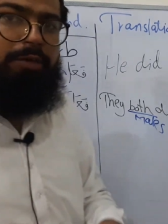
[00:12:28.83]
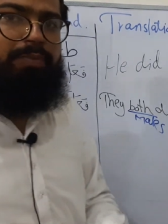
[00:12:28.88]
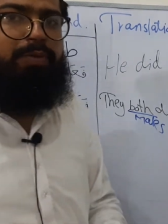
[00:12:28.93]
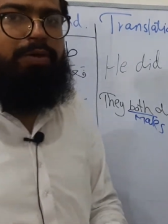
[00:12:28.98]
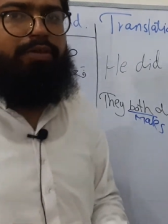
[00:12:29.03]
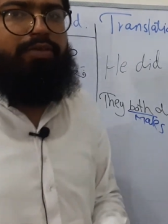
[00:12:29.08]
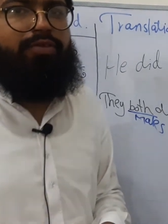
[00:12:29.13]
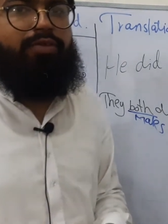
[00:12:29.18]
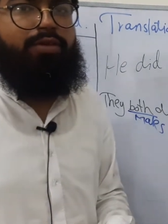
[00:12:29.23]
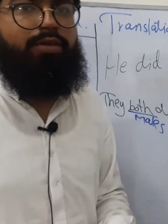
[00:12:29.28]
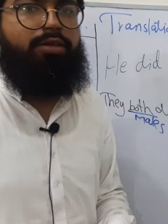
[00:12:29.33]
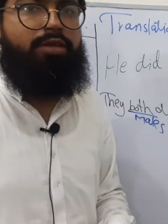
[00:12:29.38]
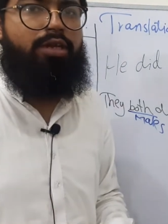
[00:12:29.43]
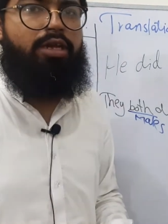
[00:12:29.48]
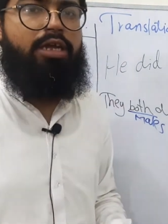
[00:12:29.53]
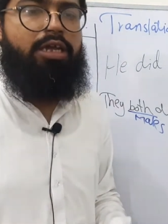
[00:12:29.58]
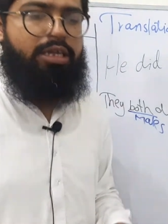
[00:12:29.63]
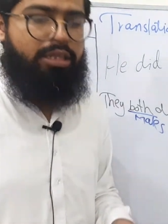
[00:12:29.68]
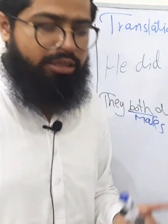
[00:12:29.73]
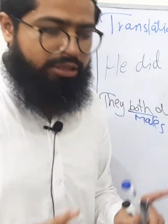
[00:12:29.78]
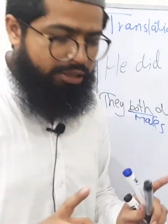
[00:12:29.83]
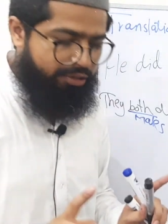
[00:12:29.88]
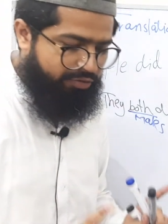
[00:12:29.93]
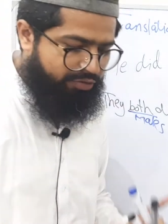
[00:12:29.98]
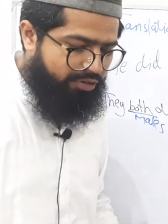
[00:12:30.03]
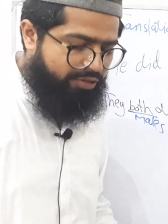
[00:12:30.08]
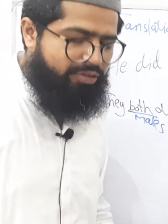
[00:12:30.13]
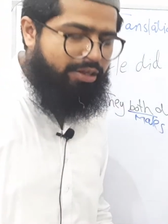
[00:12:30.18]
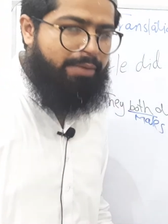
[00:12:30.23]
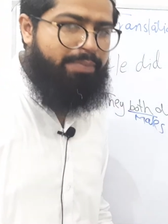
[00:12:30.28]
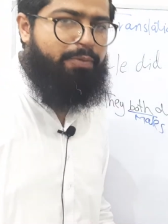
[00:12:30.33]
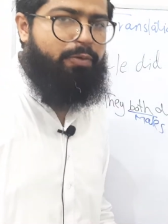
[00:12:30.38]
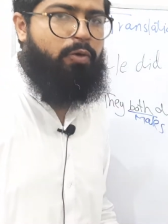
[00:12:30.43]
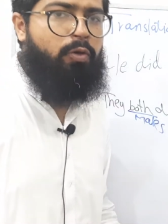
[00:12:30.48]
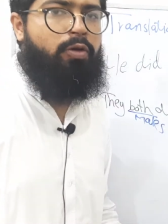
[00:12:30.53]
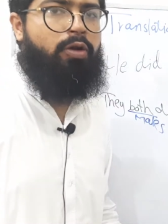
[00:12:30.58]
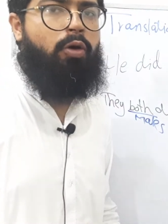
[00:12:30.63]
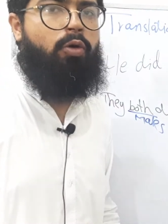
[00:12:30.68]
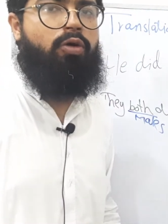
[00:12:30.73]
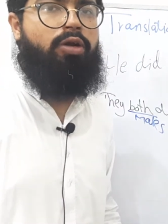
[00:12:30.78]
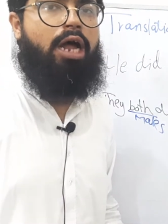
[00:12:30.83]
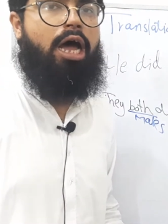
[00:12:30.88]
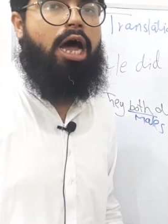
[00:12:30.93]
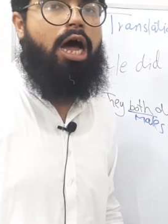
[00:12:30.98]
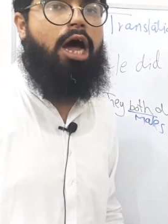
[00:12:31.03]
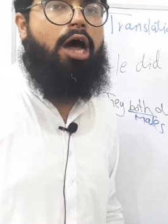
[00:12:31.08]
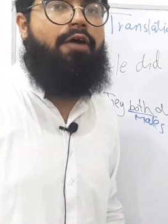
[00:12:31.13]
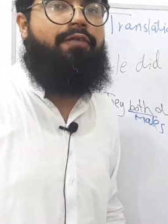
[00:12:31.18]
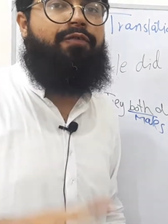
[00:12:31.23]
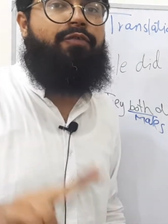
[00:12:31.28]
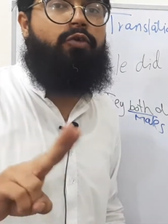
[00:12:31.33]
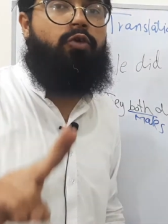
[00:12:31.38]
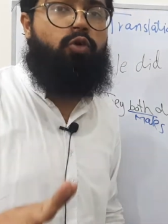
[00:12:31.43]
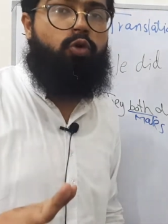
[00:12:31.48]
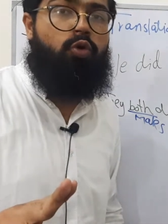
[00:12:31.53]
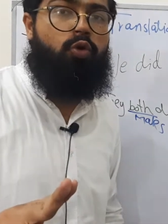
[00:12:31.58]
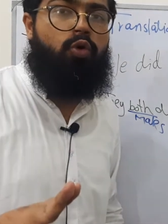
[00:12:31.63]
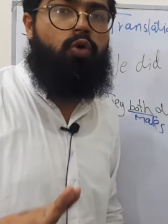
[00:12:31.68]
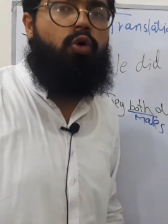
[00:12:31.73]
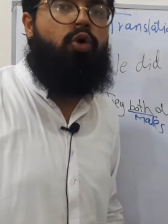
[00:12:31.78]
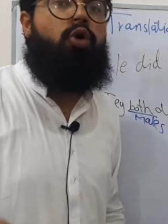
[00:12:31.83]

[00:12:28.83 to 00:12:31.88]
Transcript: person. This is a pronoun of two